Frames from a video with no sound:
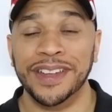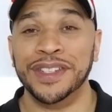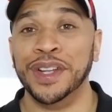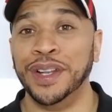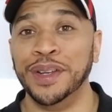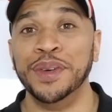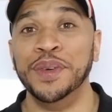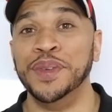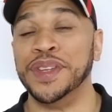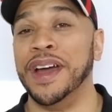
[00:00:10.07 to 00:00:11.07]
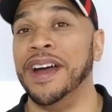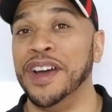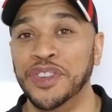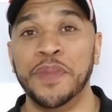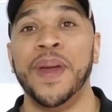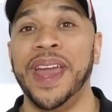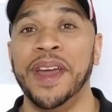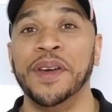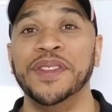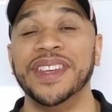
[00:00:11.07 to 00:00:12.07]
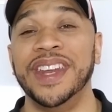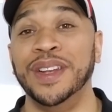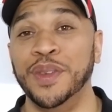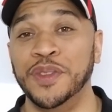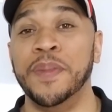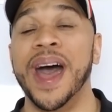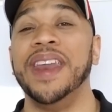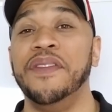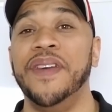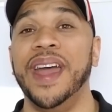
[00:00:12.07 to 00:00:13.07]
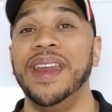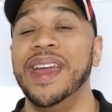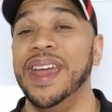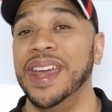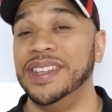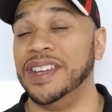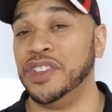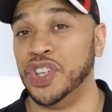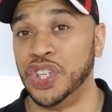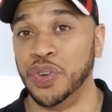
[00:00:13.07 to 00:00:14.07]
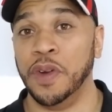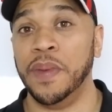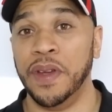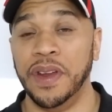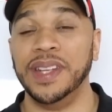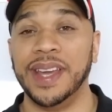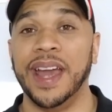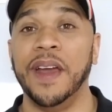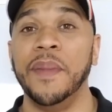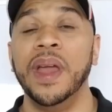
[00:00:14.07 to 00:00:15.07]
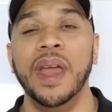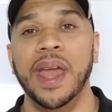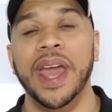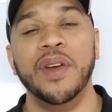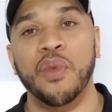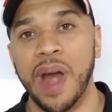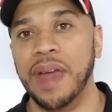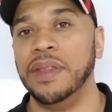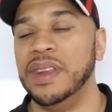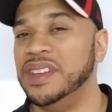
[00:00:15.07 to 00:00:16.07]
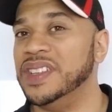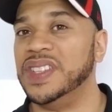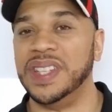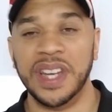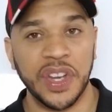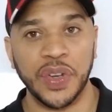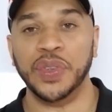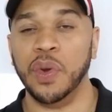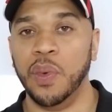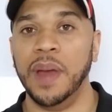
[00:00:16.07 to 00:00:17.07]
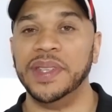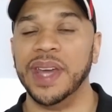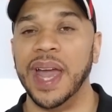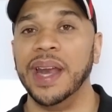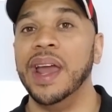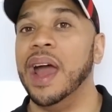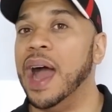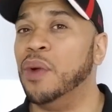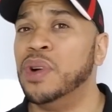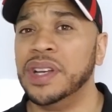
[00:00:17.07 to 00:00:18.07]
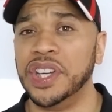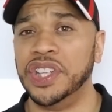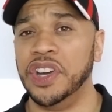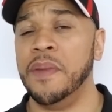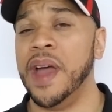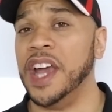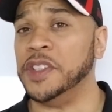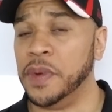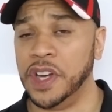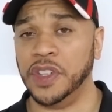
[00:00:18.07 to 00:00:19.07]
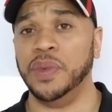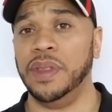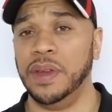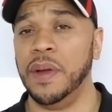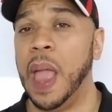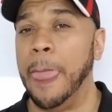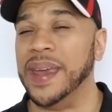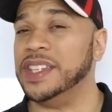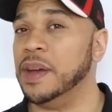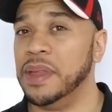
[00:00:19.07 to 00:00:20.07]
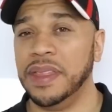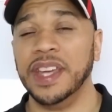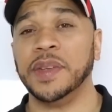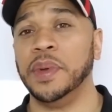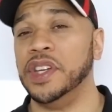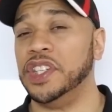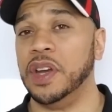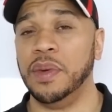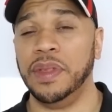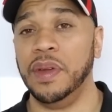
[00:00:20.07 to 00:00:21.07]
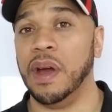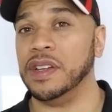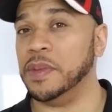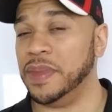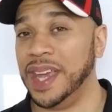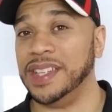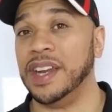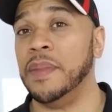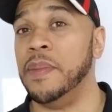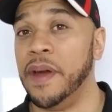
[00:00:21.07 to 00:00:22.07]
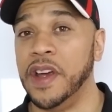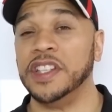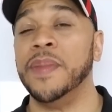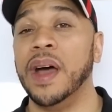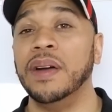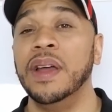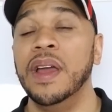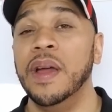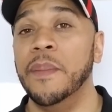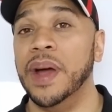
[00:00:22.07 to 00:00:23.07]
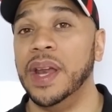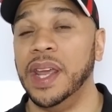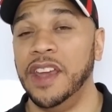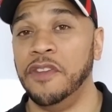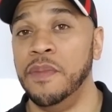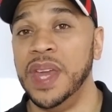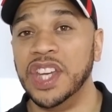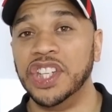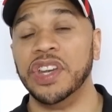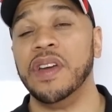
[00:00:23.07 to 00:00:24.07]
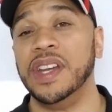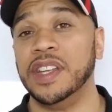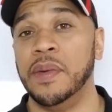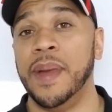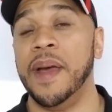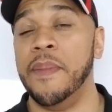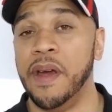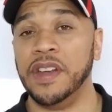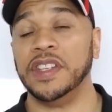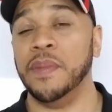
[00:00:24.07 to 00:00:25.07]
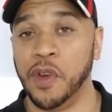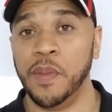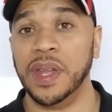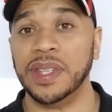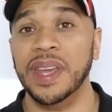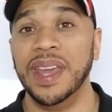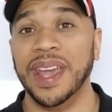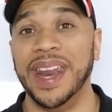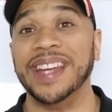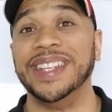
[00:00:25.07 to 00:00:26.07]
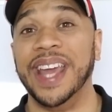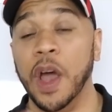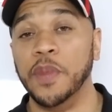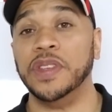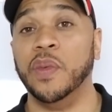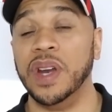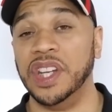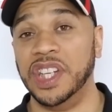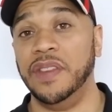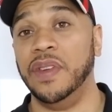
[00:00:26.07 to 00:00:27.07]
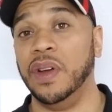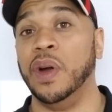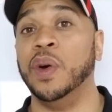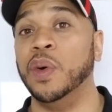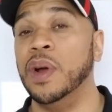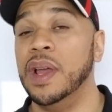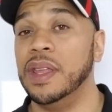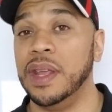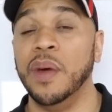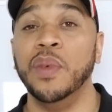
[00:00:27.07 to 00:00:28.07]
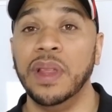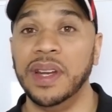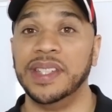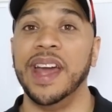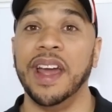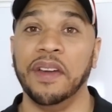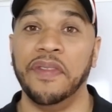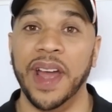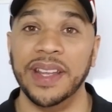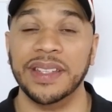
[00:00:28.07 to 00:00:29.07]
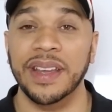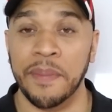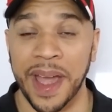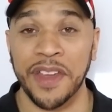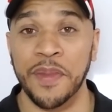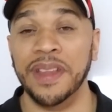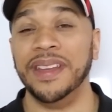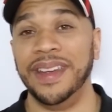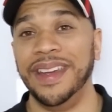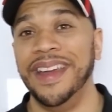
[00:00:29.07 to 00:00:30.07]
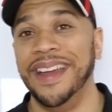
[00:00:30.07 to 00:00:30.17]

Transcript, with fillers: to lose 100 pounds and lose body fat in such a short period of time. And rather than just sending you to a website, I wanted to share my experience with you. And some of the things I'm going to share with you are some things that I'm embarrassed about. But if me sharing some of my embarrassing moments can actually help someone achieve their goal, then I'm willing to sacrifice my humility